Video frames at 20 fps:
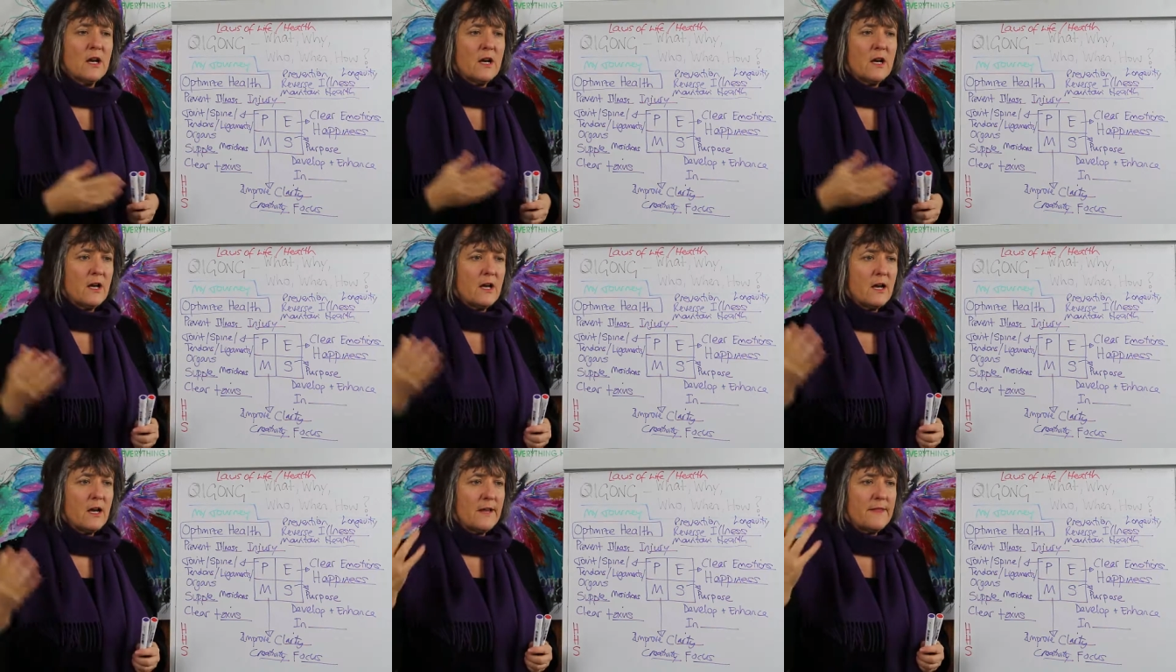
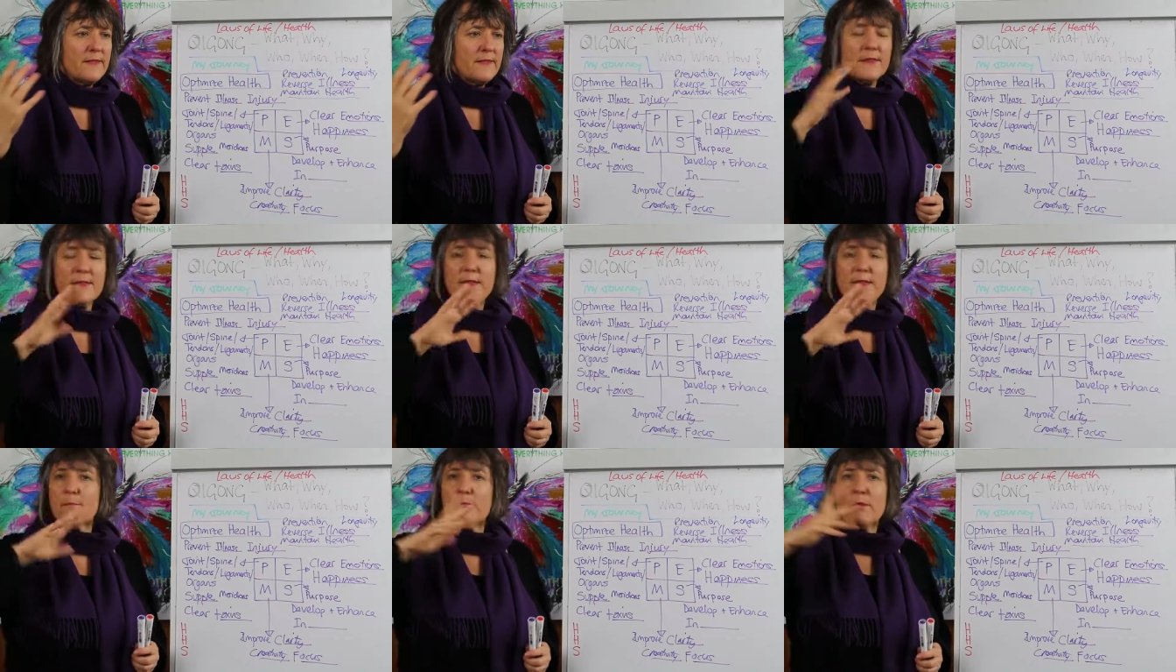uh, and
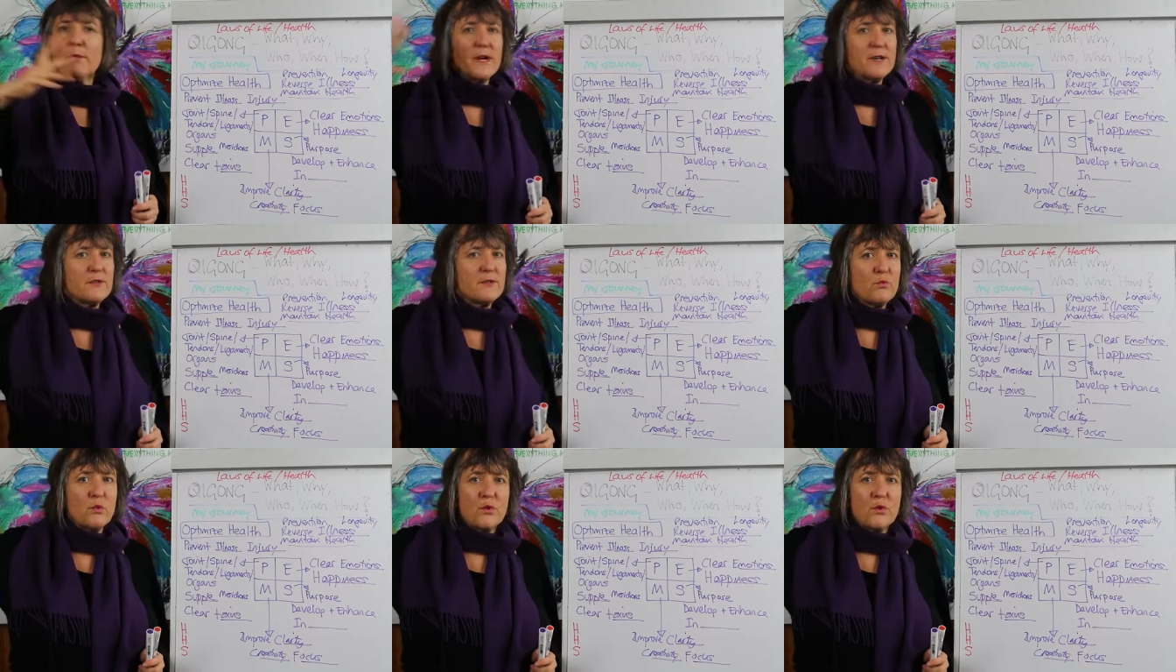then their
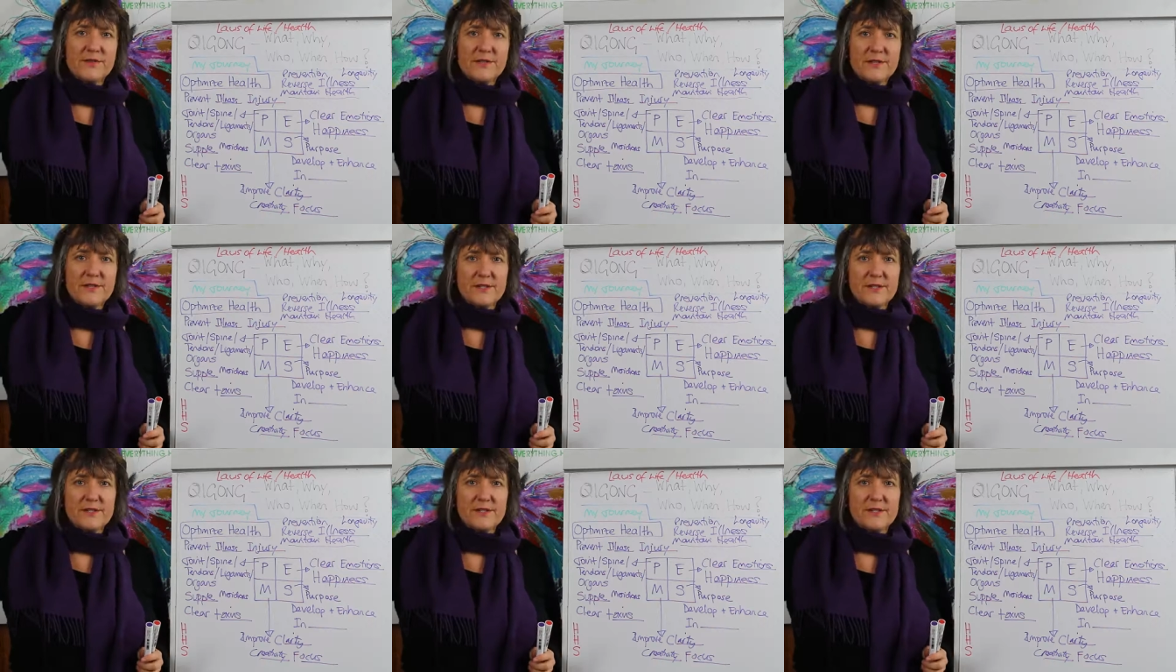mind
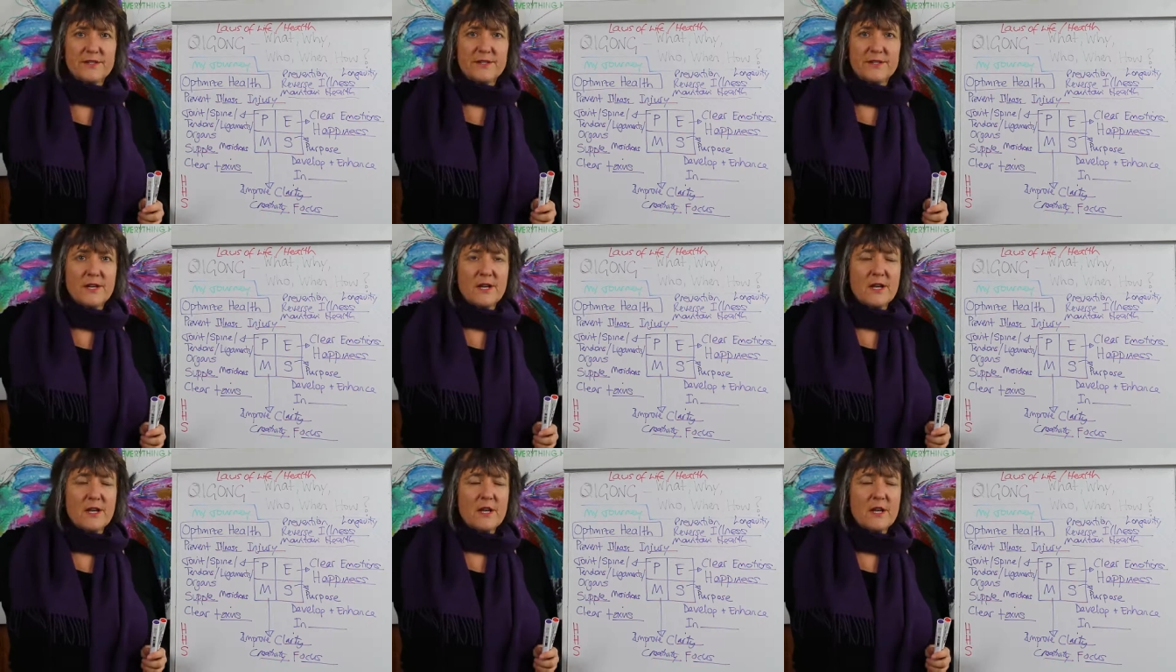wanders.